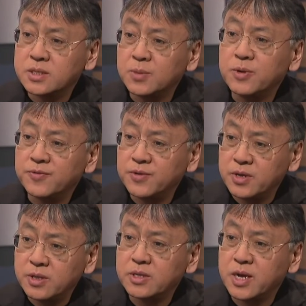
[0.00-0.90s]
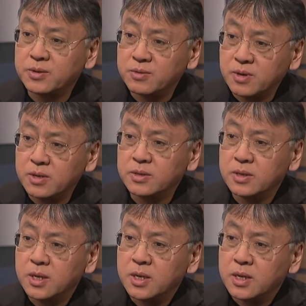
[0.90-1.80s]
somewhere further down the road.
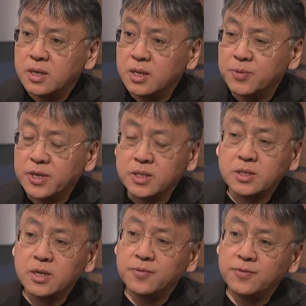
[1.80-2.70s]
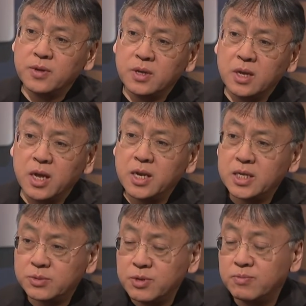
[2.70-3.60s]
You know, because if
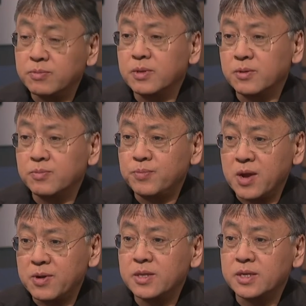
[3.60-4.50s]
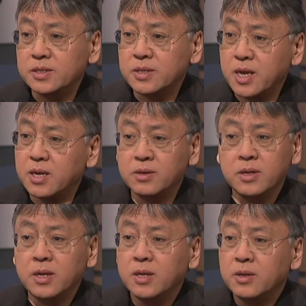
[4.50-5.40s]
unless we bury this now,
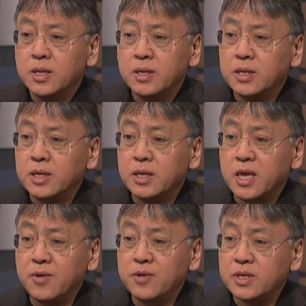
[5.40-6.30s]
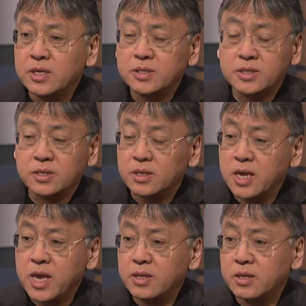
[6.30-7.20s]
everything's just going
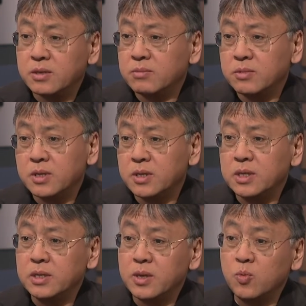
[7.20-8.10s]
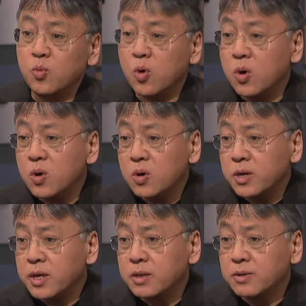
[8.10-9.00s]
to end in, in, in war.
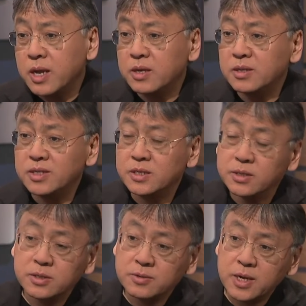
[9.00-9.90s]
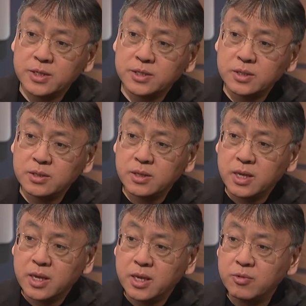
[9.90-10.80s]
It will end in disintegration.
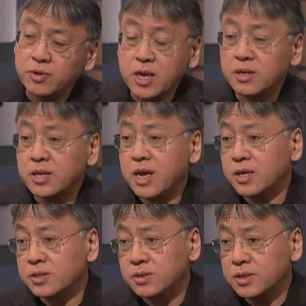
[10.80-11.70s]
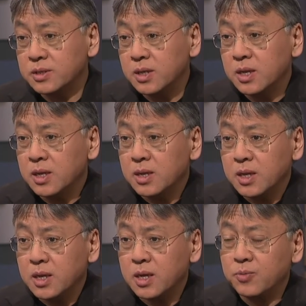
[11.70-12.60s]
It would end in hatred.
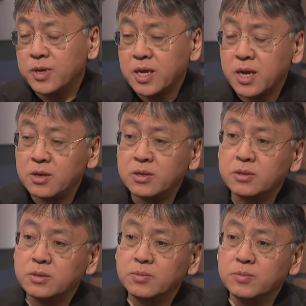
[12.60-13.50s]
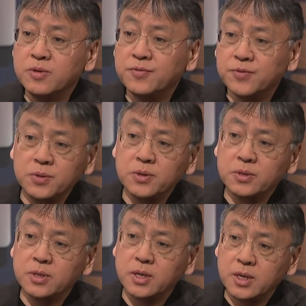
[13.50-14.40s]
Uh, we cannot move
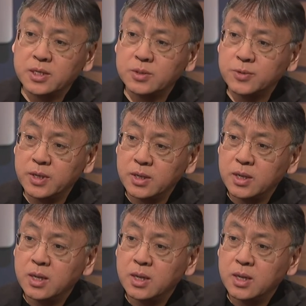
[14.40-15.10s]
forward unless we